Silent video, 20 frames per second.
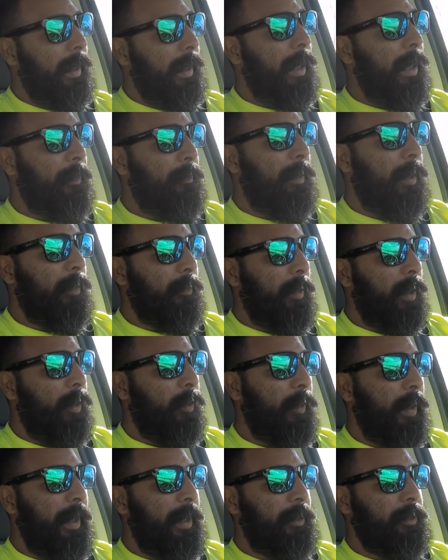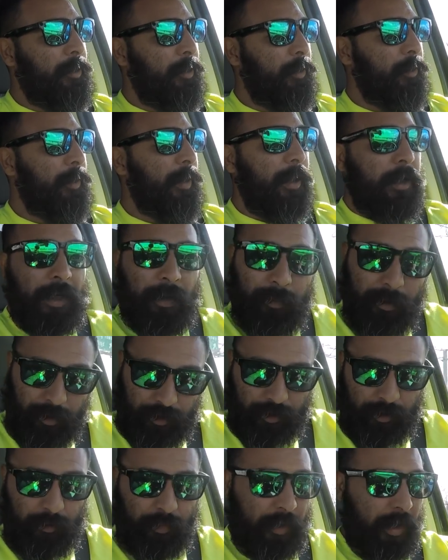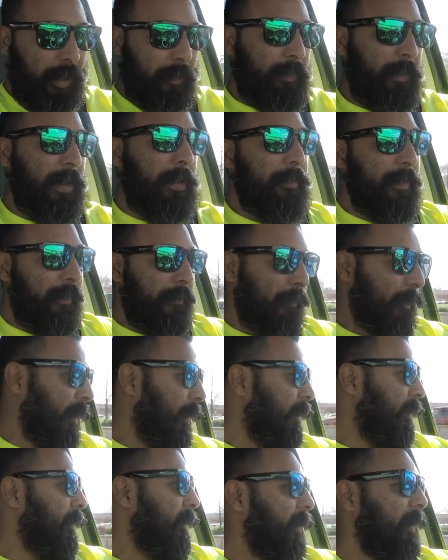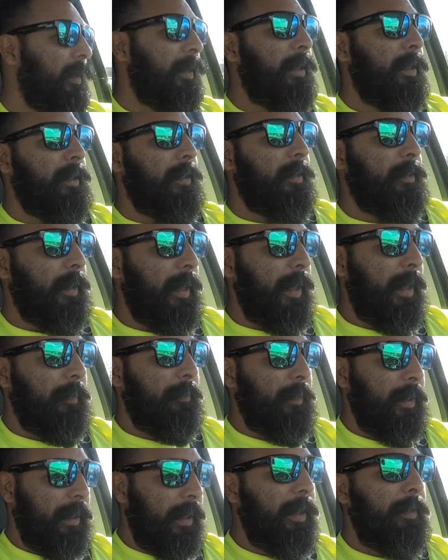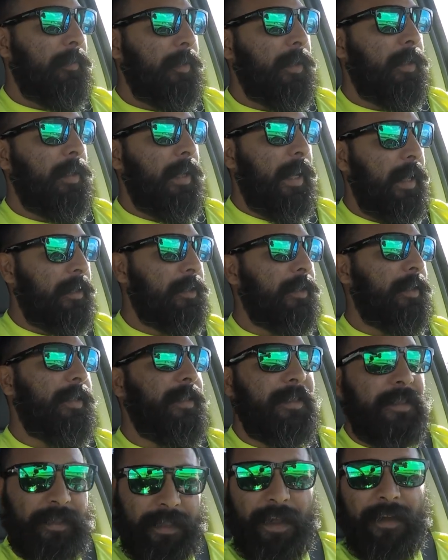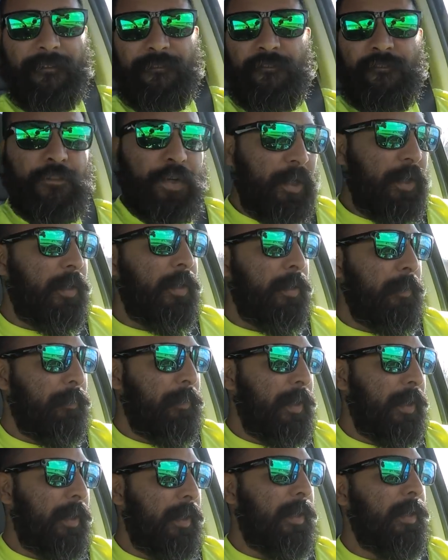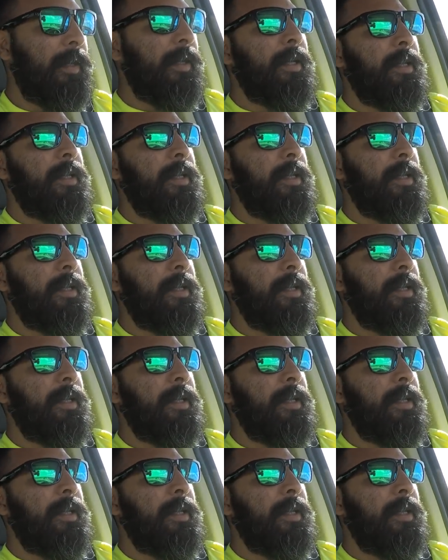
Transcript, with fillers: I'm on my way to the commercial property, my first time that I'm gonna actually set foot up there,